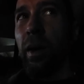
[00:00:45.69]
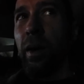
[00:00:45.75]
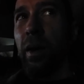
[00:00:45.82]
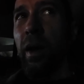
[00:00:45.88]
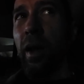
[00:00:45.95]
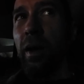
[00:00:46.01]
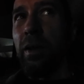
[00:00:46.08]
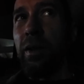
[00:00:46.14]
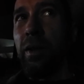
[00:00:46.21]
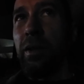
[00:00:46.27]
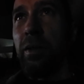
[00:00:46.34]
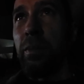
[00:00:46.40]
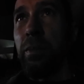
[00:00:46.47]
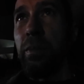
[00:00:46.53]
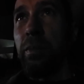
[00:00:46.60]
kind of
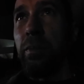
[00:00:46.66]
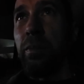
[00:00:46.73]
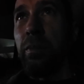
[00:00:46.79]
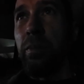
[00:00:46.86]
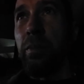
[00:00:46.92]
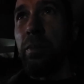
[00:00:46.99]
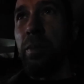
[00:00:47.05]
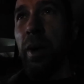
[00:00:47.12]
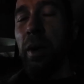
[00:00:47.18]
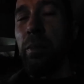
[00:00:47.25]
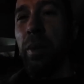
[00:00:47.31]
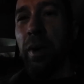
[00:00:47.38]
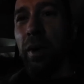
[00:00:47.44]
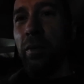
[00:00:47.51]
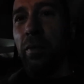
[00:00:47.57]
just by
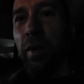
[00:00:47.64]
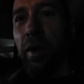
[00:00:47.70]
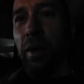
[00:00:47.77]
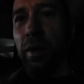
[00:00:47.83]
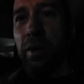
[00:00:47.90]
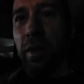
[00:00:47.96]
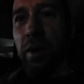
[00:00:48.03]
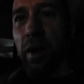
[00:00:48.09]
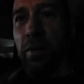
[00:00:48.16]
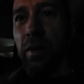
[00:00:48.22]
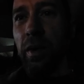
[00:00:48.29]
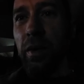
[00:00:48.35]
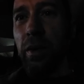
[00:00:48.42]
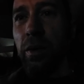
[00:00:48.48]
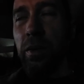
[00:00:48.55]
being fearless enough
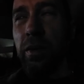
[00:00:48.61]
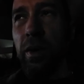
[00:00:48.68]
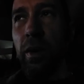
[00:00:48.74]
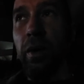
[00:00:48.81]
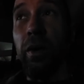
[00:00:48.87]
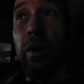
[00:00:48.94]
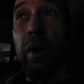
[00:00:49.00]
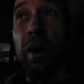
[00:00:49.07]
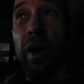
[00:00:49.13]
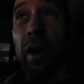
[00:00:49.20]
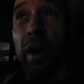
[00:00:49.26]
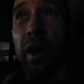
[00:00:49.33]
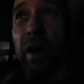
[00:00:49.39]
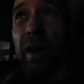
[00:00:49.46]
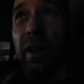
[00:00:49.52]
to do so,
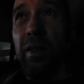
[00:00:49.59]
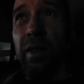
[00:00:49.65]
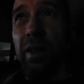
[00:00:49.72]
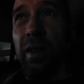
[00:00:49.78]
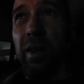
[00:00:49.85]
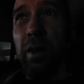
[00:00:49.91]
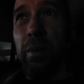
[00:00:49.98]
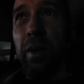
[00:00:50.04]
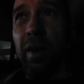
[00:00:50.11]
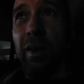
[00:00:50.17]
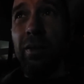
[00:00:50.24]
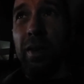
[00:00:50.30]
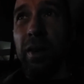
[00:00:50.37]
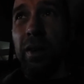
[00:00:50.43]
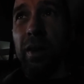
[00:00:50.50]
gets a little bit
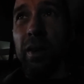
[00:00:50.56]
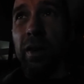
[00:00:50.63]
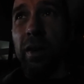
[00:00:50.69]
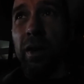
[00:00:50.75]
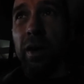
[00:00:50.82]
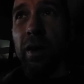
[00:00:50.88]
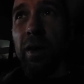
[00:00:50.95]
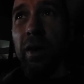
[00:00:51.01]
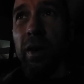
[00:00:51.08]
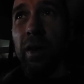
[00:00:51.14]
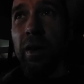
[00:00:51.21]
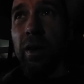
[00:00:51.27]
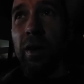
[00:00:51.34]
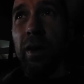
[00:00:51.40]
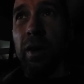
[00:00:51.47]
of a,
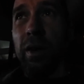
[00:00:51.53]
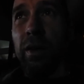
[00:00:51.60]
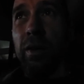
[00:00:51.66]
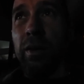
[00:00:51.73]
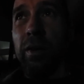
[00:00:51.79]
you know,